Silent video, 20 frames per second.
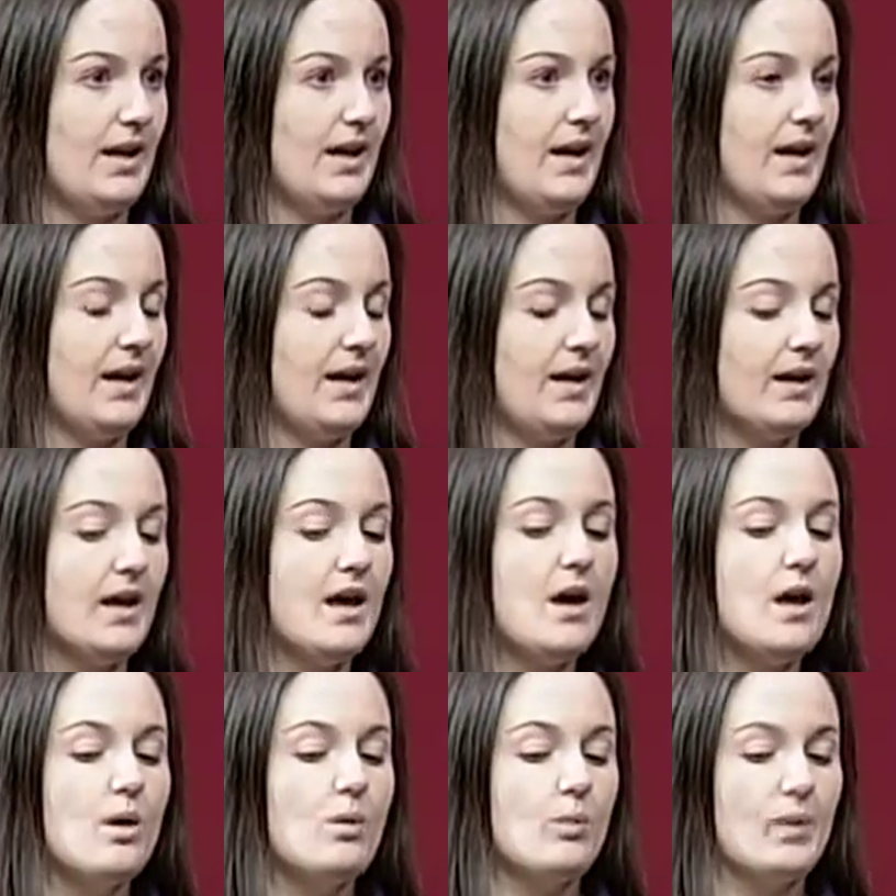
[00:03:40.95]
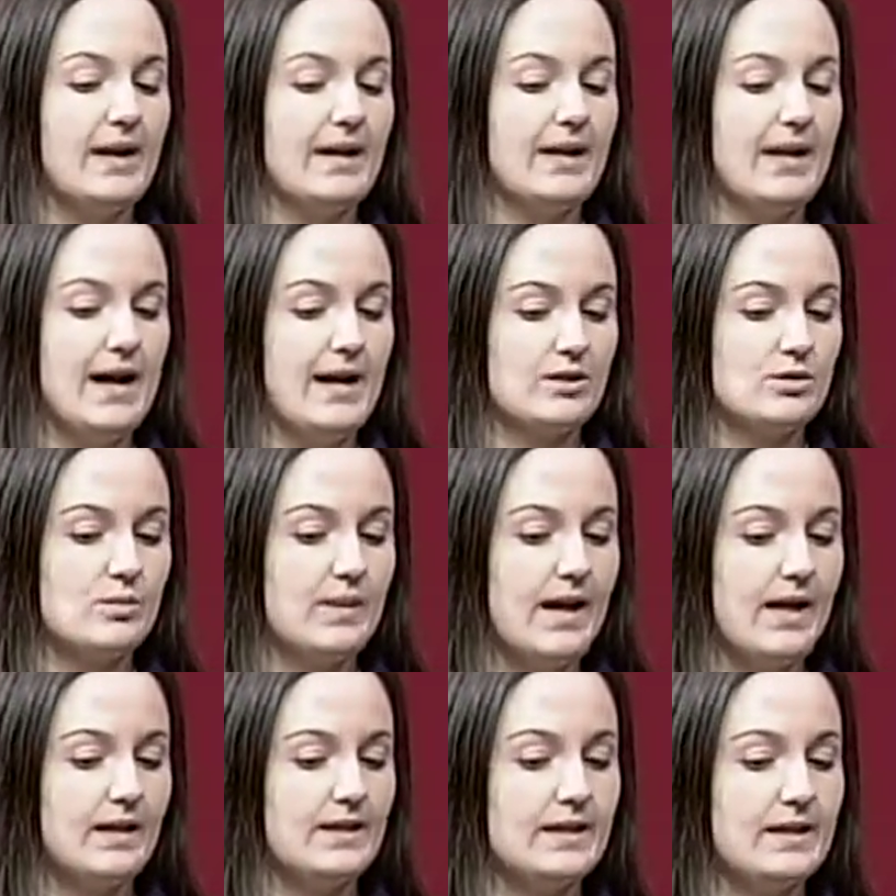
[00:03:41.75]
And when in
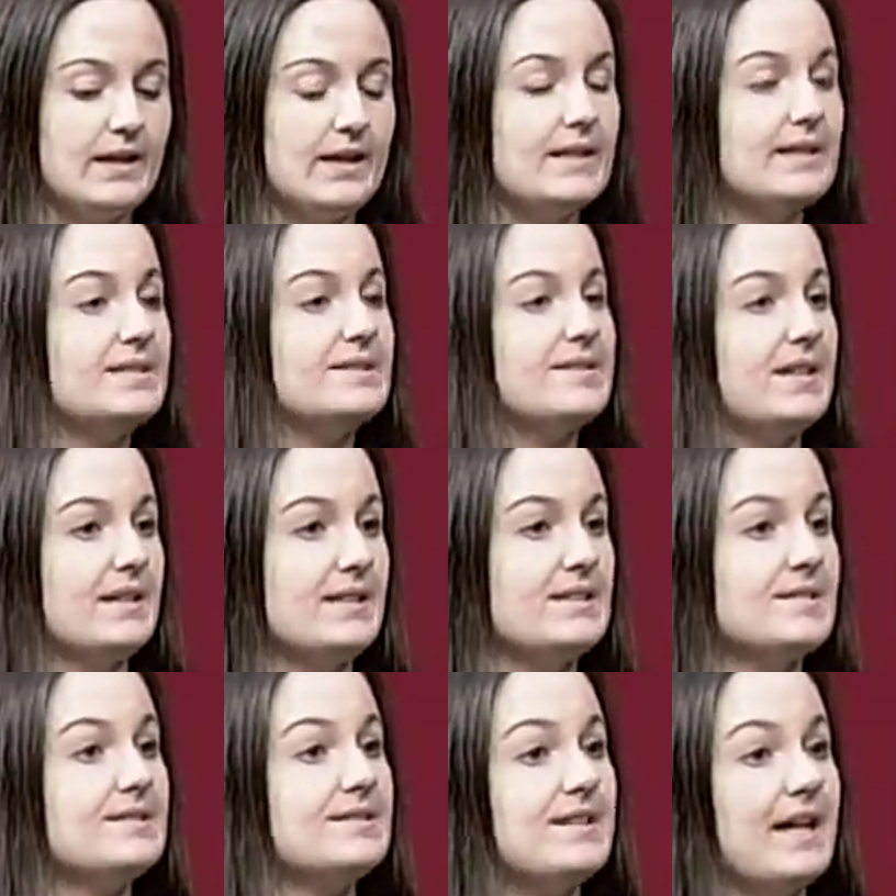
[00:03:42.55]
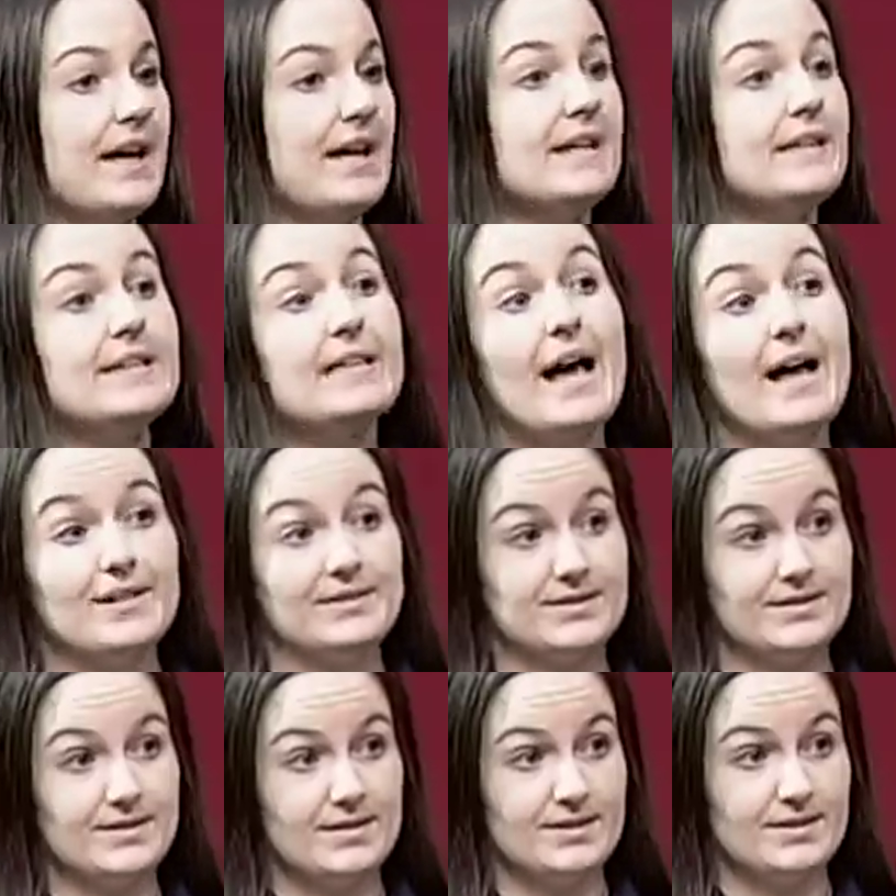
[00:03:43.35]
actuality, consent is saying
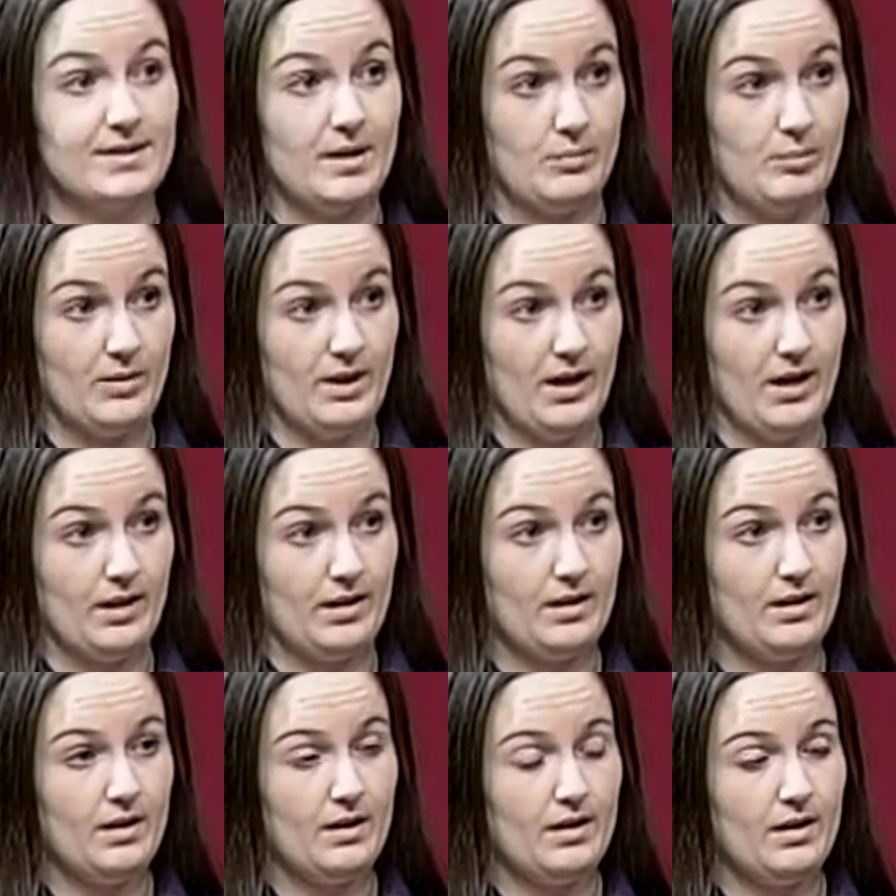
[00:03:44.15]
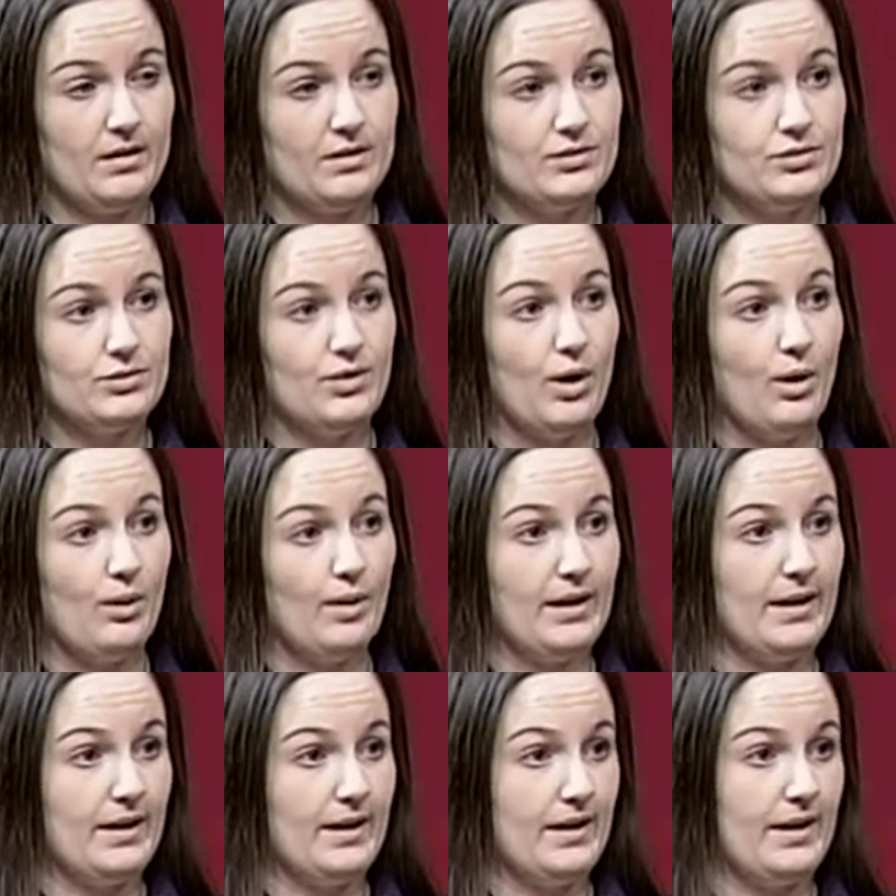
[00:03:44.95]
yes to something.
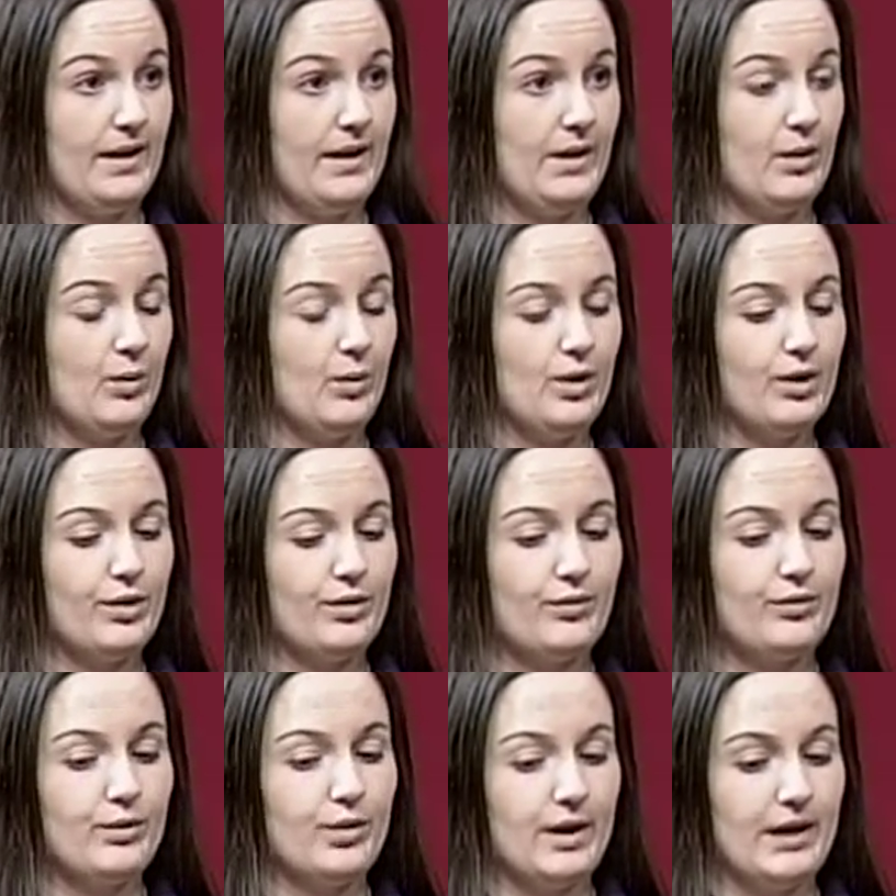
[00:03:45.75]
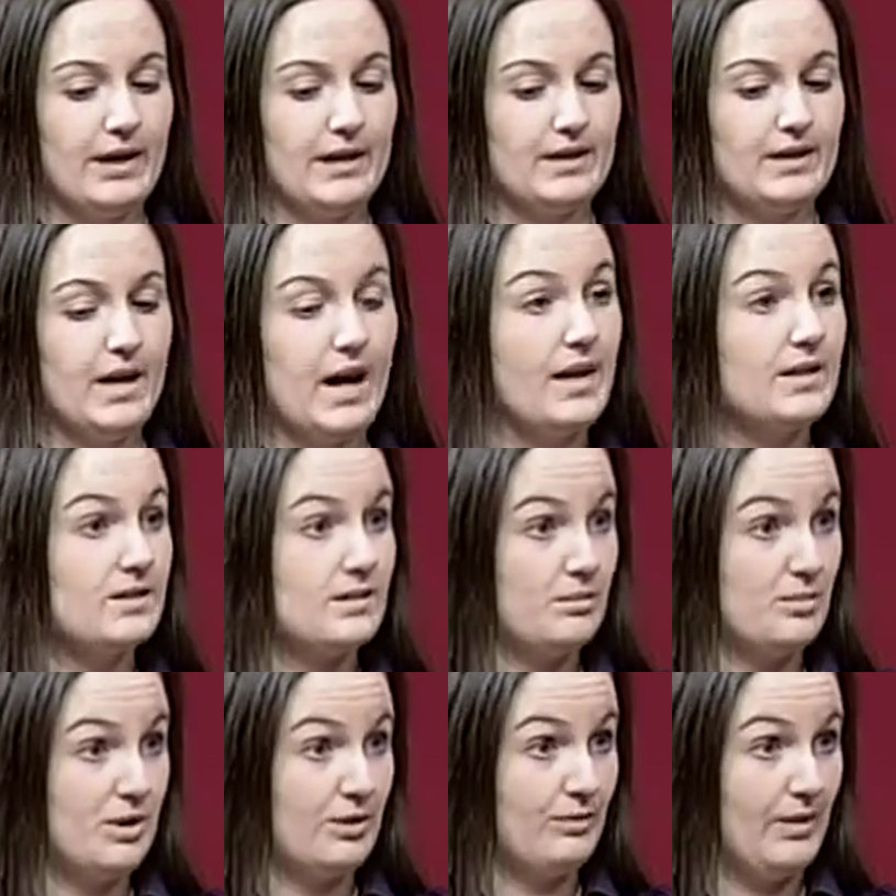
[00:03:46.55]
So in order for it not
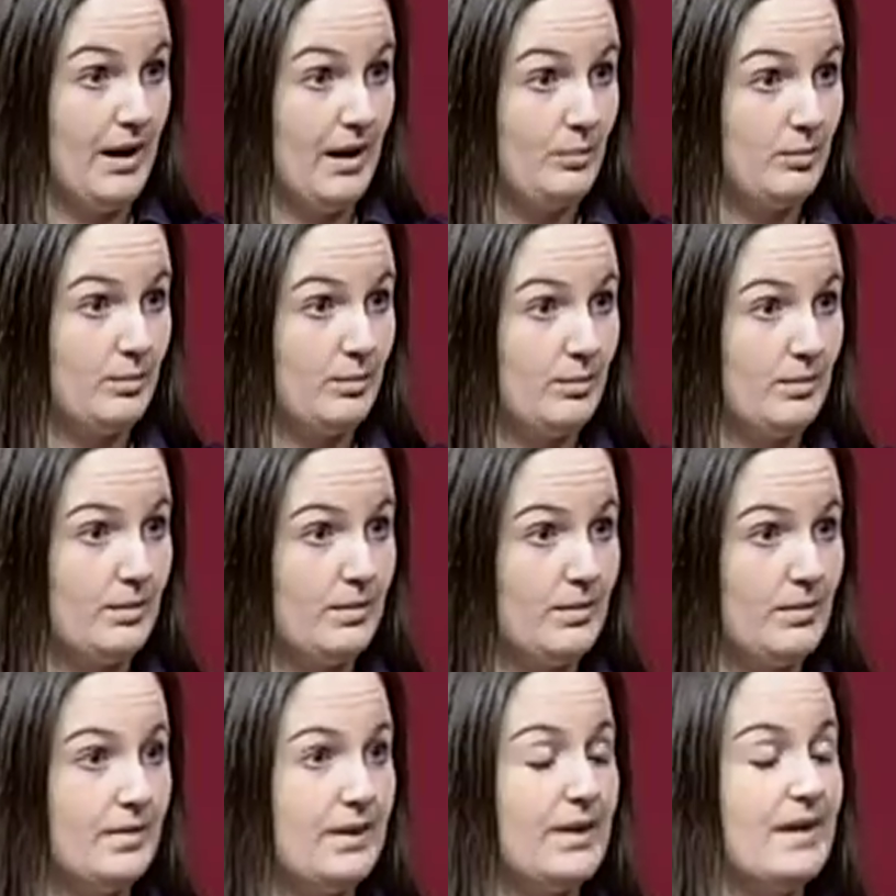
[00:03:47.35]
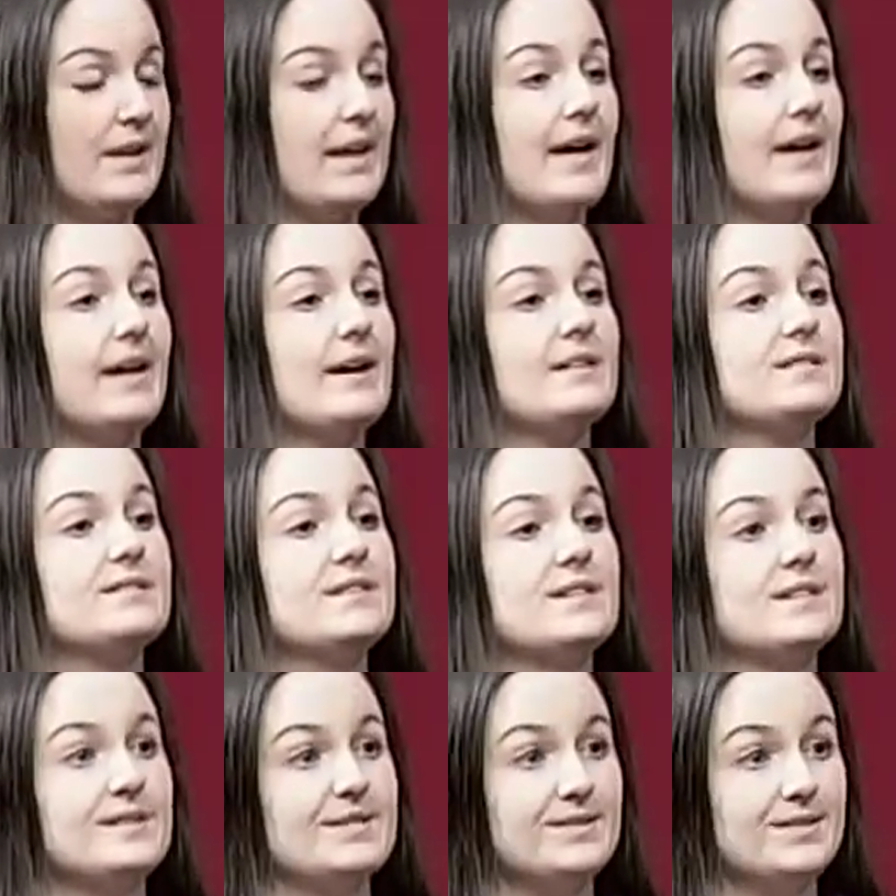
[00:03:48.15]
to be rape, that
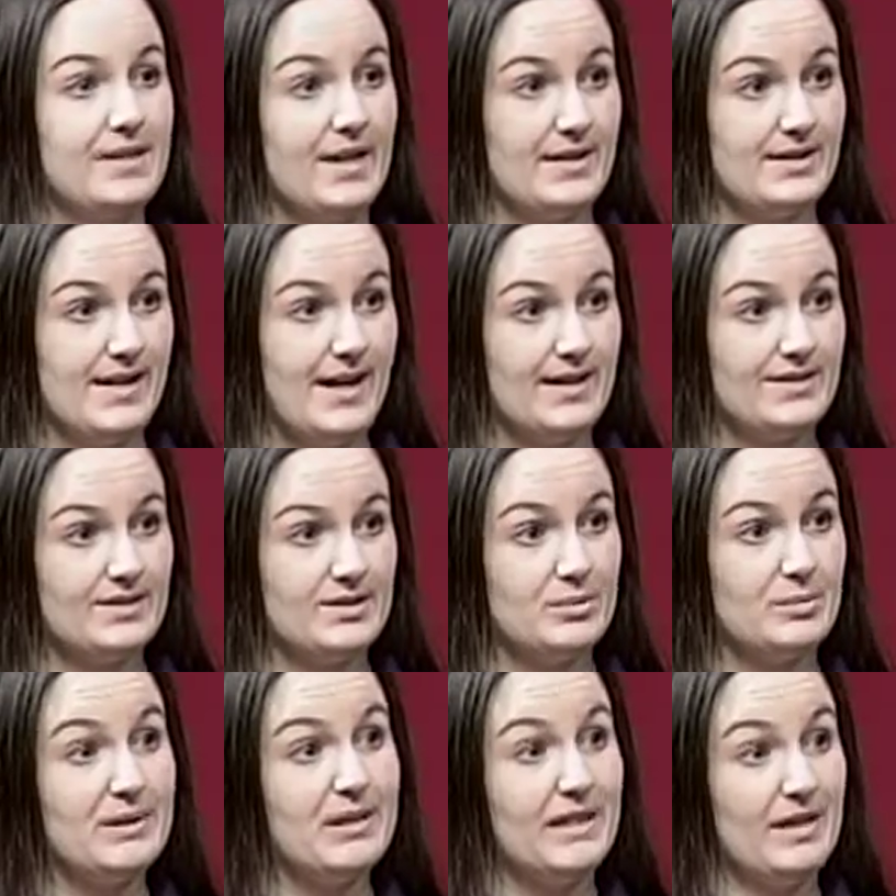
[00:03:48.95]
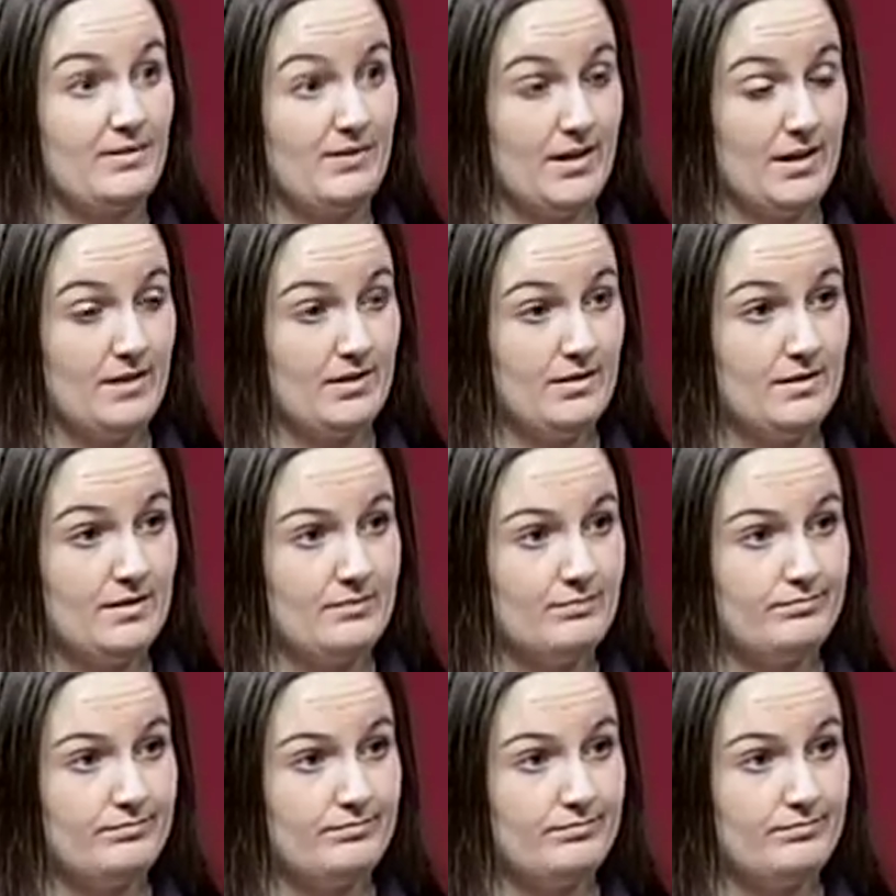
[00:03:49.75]
consent has to be given.